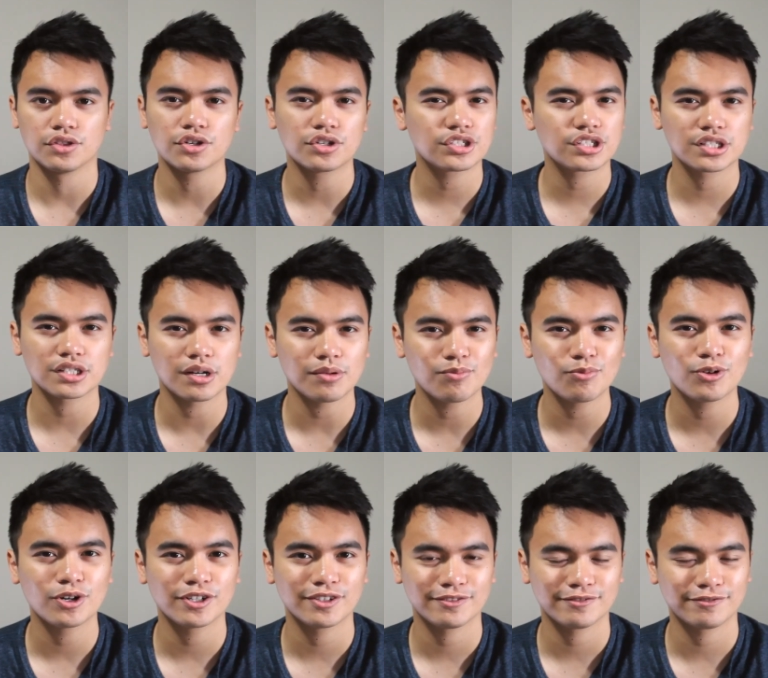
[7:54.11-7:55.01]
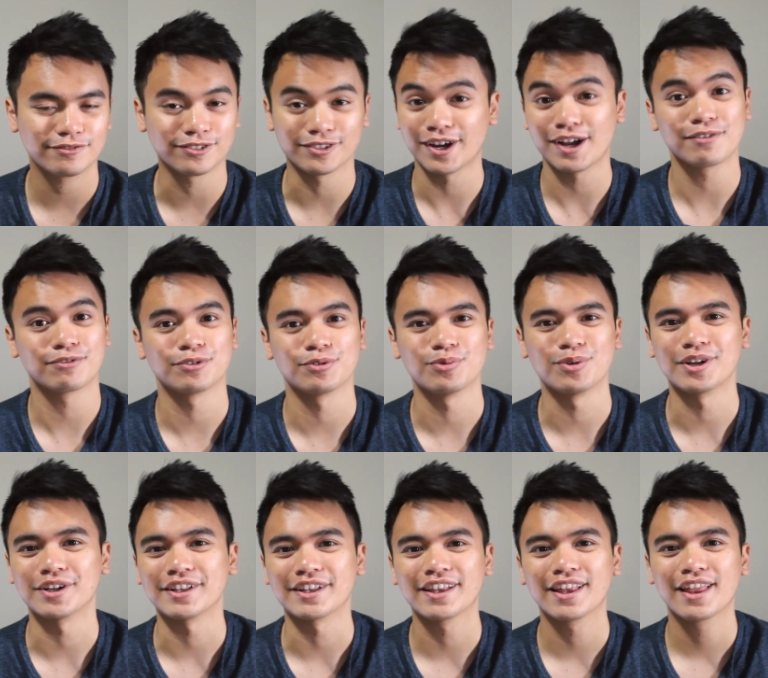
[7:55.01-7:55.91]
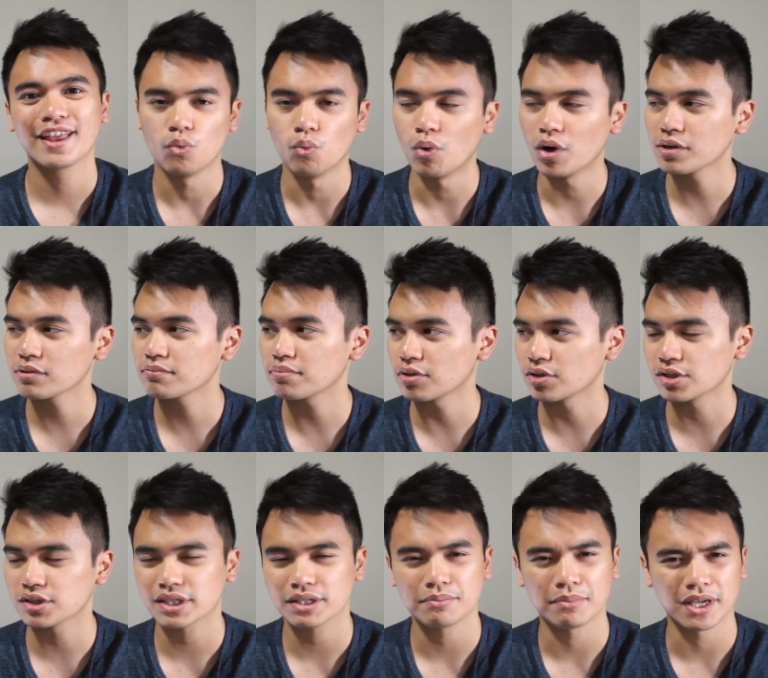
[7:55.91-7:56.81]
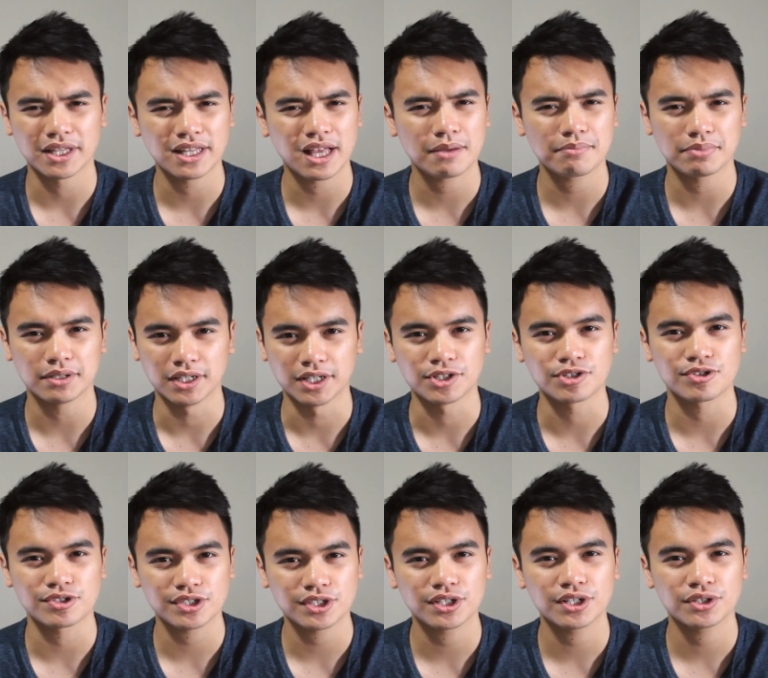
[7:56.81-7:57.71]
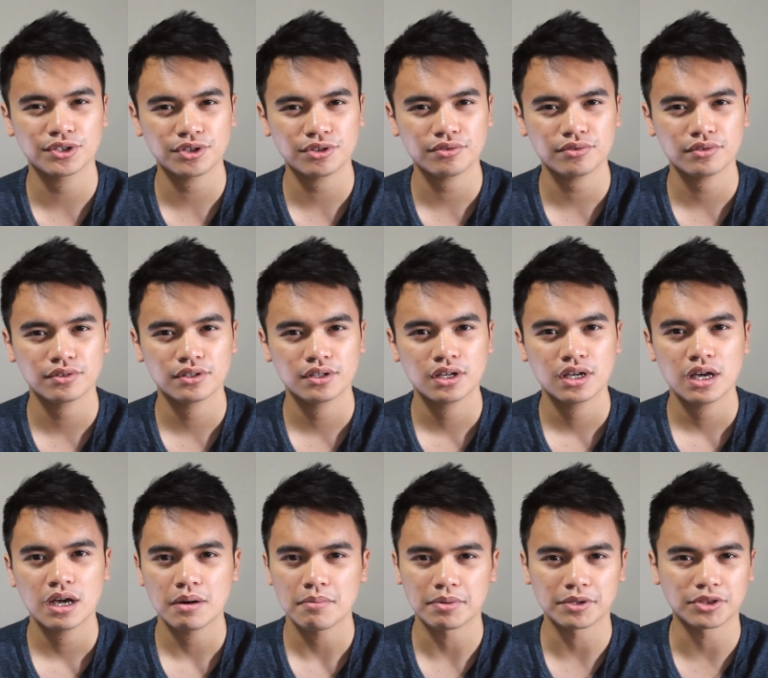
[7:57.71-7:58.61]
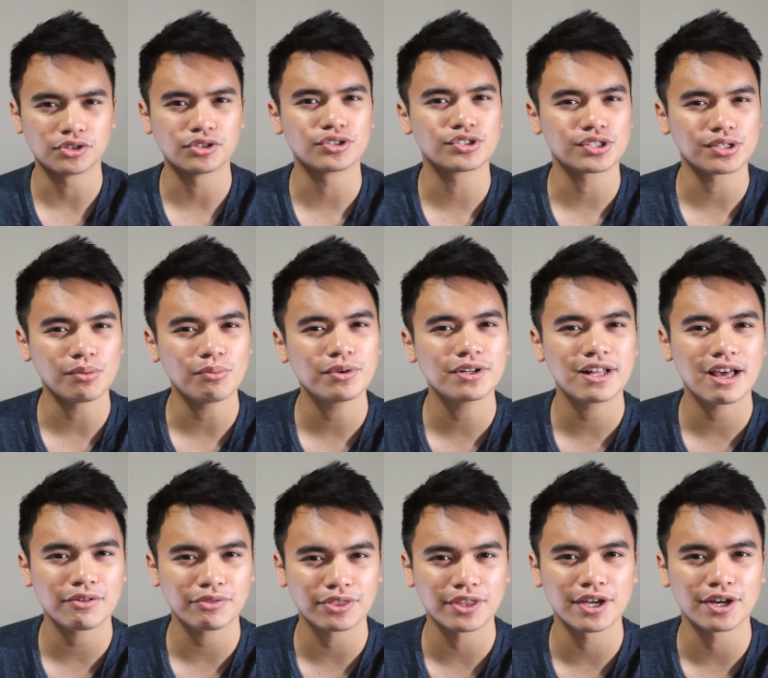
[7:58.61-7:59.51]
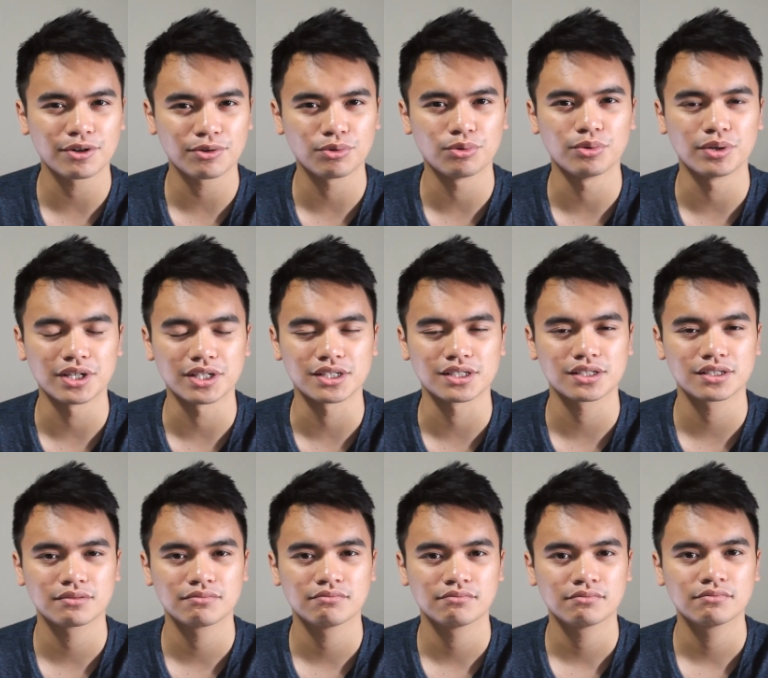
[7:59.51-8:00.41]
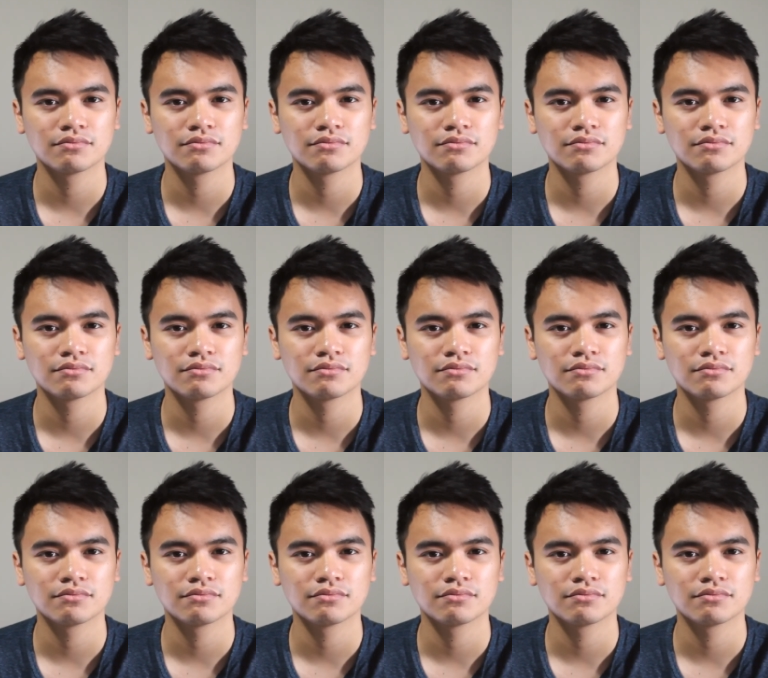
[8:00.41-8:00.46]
there's someone for everyone. One person may not be interested in you, but there's someone out there who is.